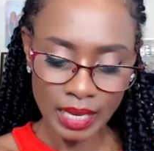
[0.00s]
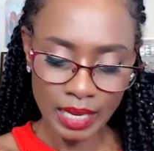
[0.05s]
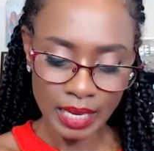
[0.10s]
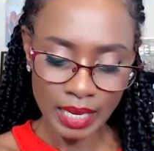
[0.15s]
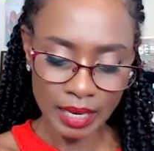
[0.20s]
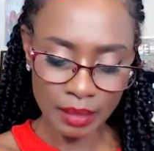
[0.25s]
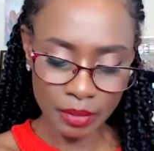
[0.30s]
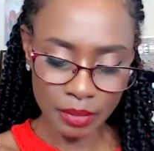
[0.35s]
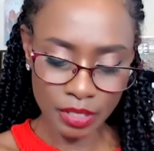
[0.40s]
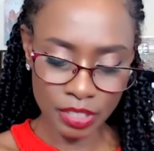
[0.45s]

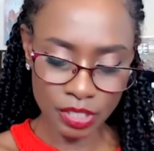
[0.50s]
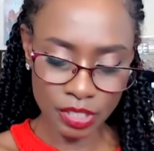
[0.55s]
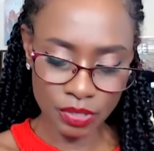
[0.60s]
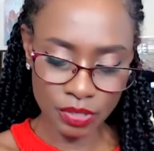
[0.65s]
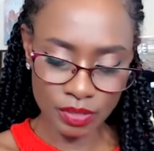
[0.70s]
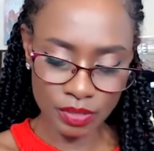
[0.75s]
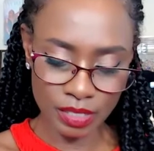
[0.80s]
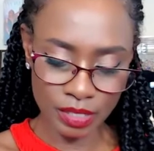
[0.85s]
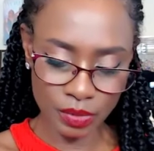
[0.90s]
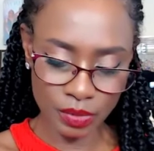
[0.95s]
And I'm going to
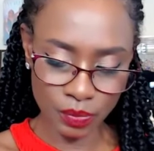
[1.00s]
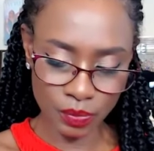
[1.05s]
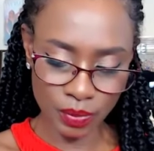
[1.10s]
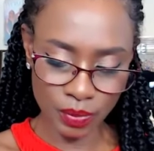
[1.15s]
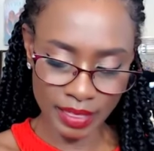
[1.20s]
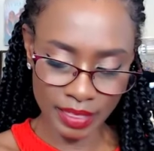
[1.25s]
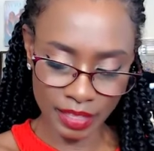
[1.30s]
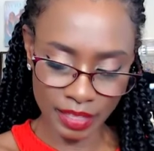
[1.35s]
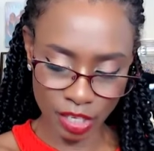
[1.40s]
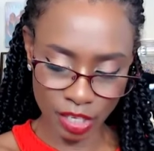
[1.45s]
do this
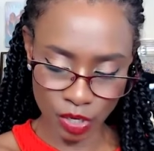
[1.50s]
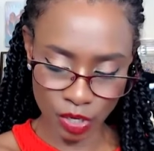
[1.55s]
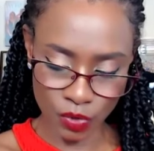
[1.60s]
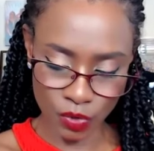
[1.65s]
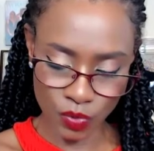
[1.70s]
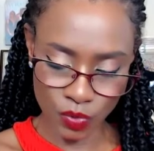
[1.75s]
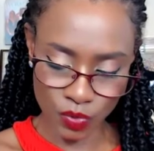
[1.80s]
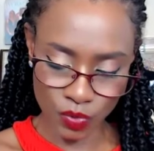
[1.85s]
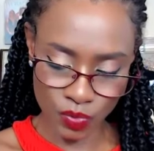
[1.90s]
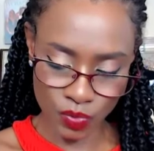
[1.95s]
with
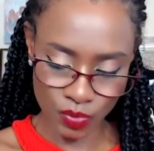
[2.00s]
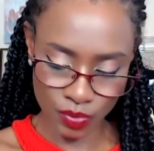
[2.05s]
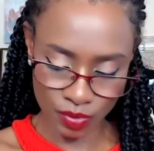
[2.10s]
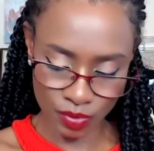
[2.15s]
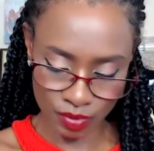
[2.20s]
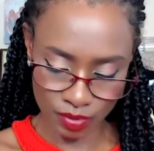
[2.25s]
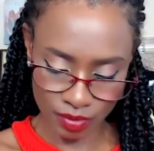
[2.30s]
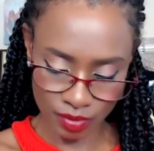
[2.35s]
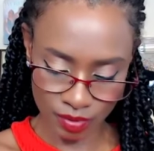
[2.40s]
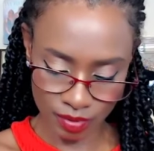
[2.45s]
you.
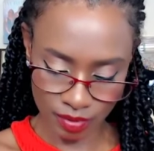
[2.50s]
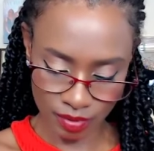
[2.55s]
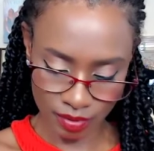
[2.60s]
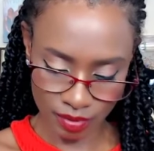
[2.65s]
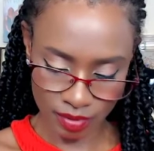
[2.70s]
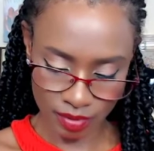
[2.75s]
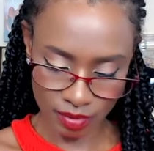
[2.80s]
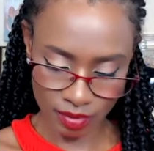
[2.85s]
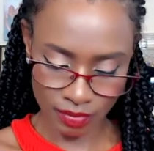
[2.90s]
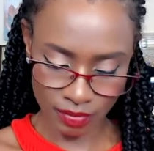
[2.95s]

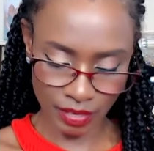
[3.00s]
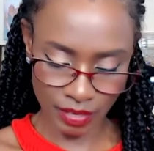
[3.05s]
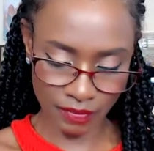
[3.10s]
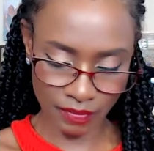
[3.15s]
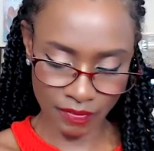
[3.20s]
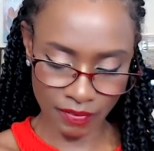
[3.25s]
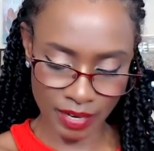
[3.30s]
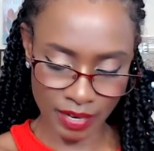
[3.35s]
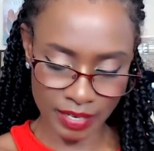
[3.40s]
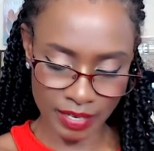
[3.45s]
If I can
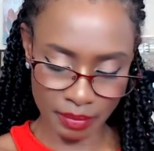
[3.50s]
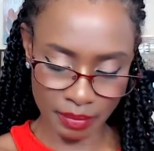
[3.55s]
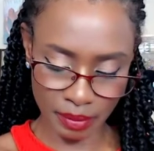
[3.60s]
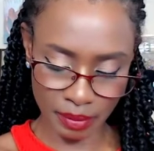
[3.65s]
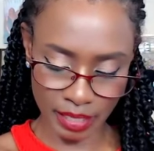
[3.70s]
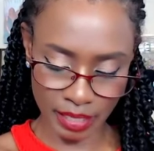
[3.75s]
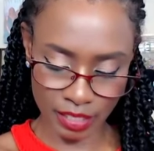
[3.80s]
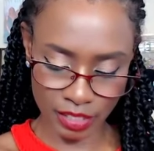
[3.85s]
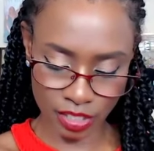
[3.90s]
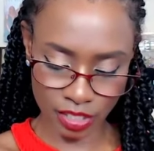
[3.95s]
find a
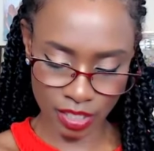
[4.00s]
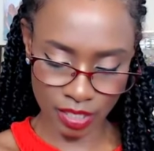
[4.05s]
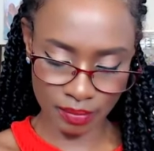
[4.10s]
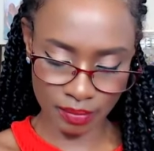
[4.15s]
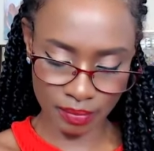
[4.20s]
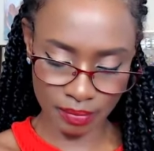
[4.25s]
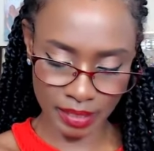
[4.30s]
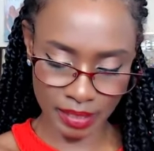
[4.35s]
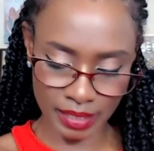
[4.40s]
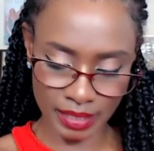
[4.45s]
blank
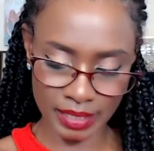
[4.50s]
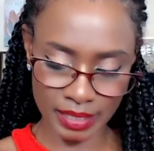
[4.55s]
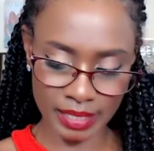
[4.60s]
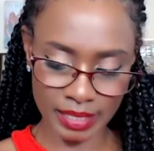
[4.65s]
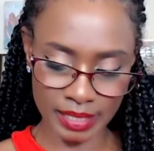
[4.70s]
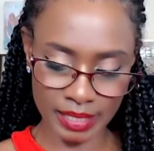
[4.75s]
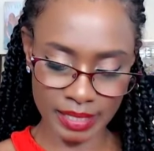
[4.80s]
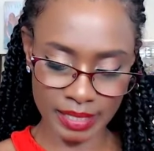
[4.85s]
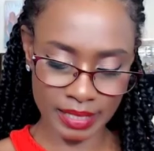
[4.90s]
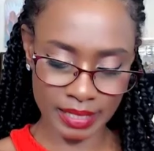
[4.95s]
sheet, my
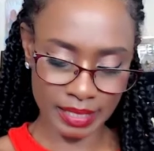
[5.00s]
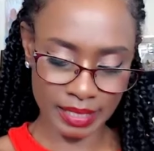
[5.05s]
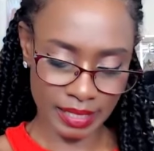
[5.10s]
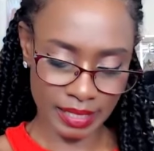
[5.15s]
goodness.